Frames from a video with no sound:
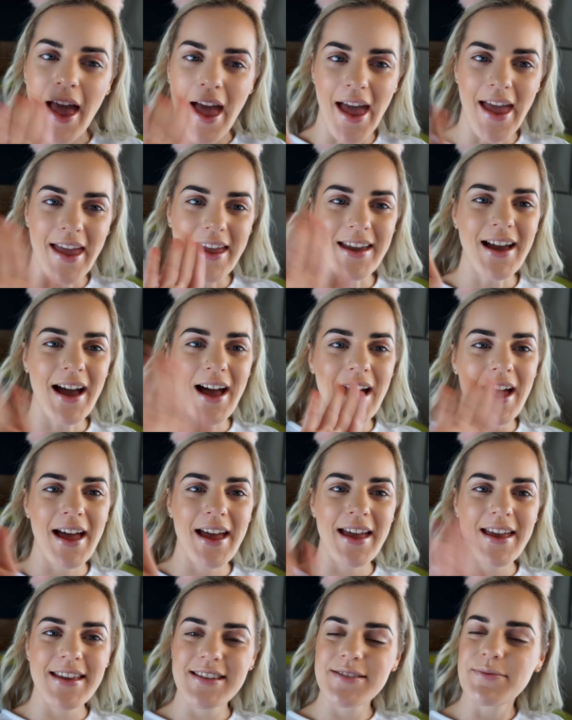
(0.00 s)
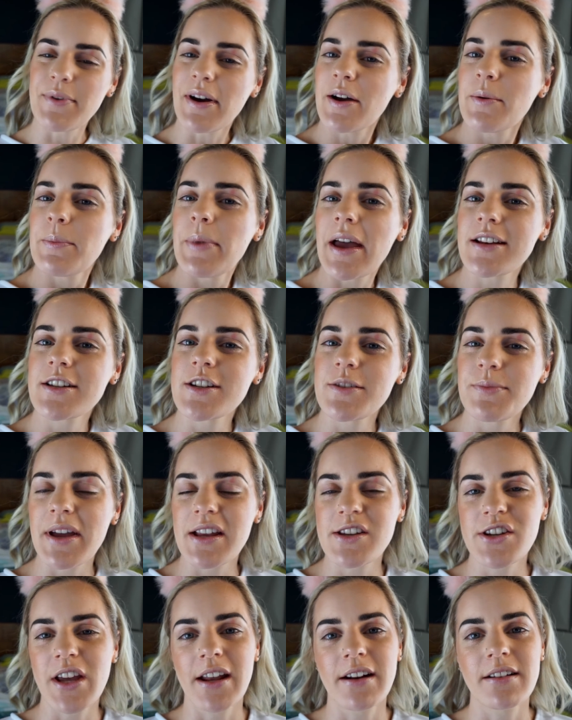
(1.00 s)
Hey guys, welcome back to
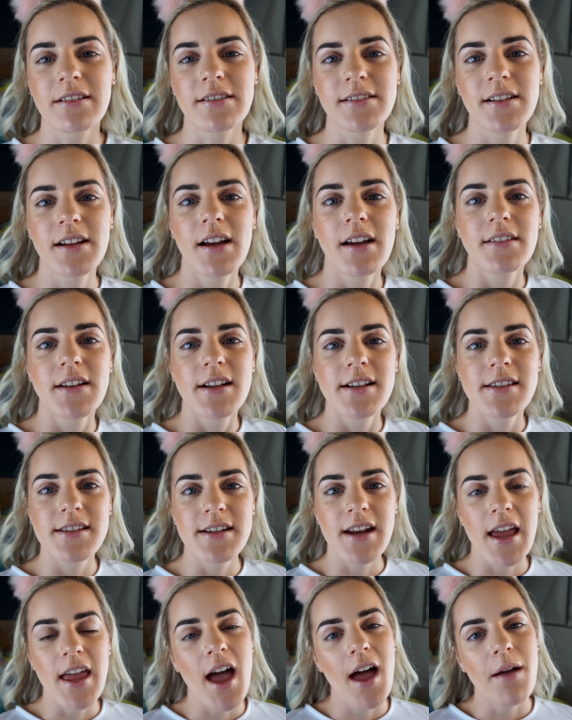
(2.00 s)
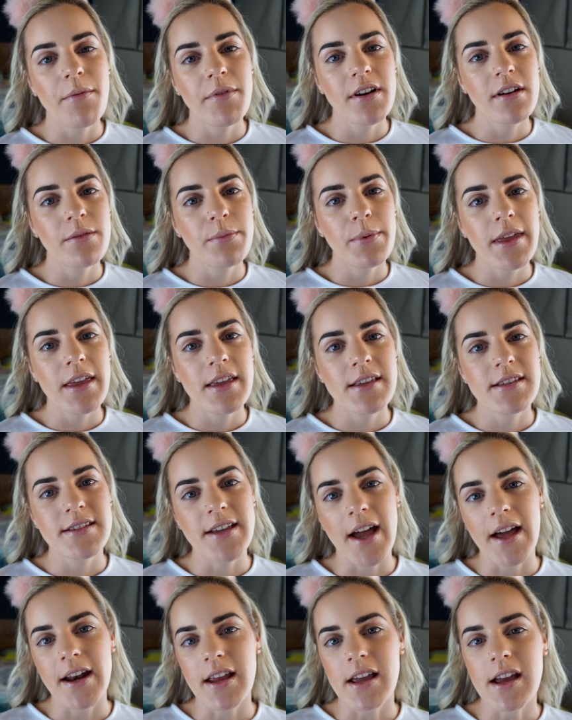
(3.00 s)
my channel. Today I'm going to be
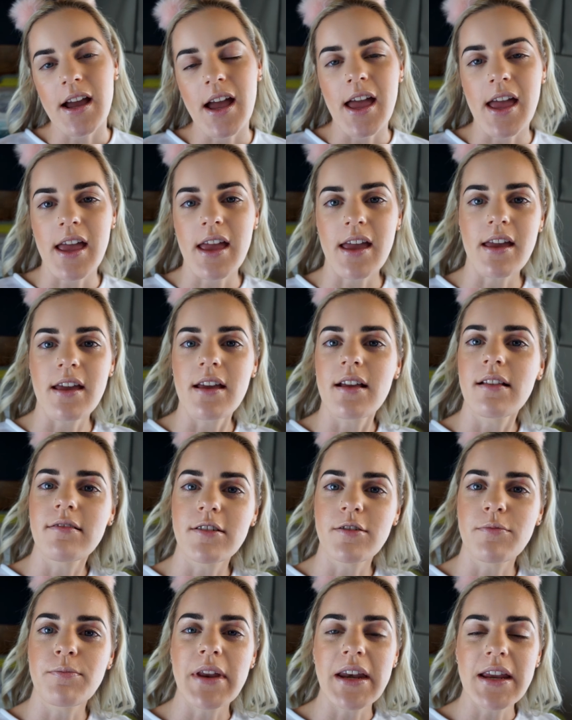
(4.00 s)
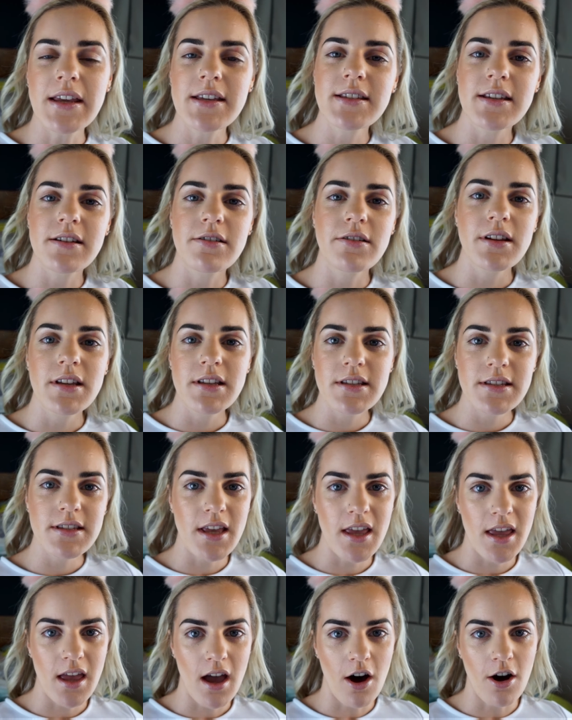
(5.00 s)
starting a little mini series
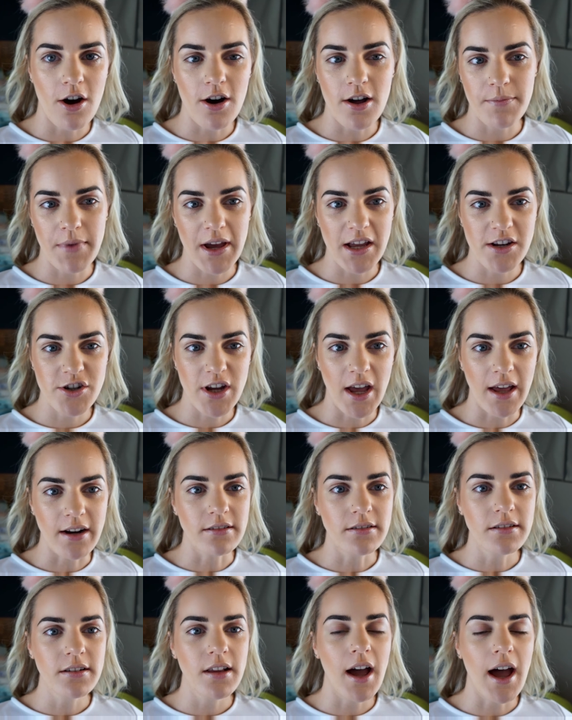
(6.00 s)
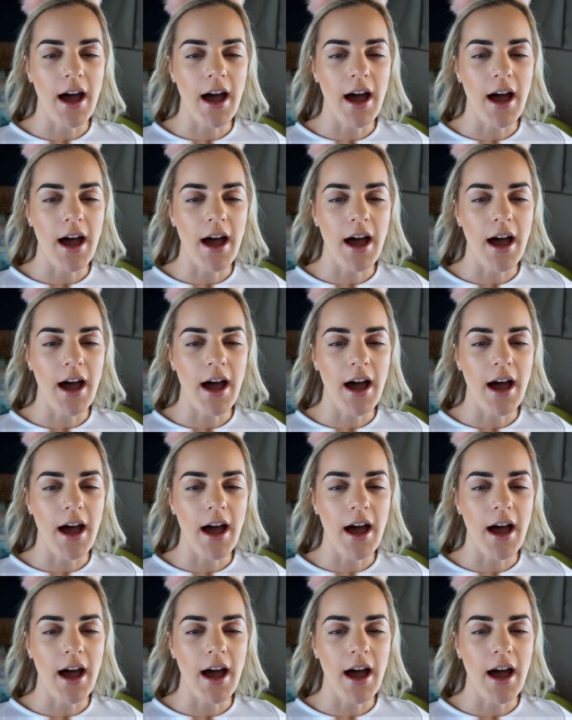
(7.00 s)
on my channel.